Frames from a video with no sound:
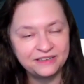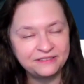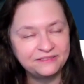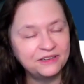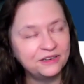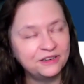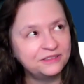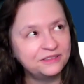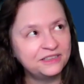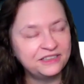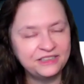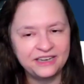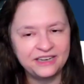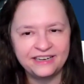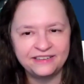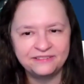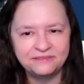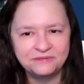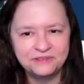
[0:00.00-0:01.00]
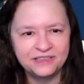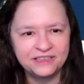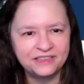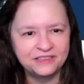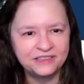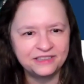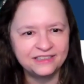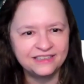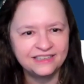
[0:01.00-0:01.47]
heard that you had a really
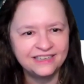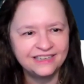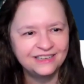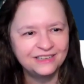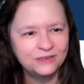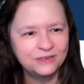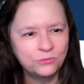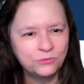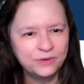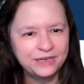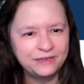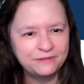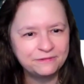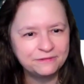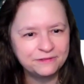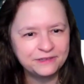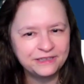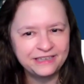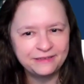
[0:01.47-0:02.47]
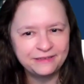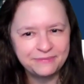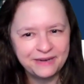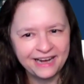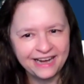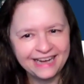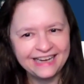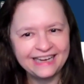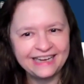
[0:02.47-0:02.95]
good wheat-free
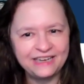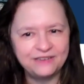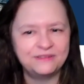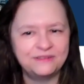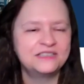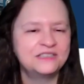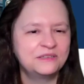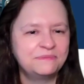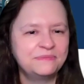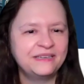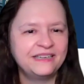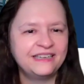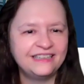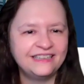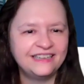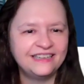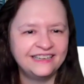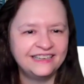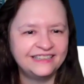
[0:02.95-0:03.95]
pancake recipe.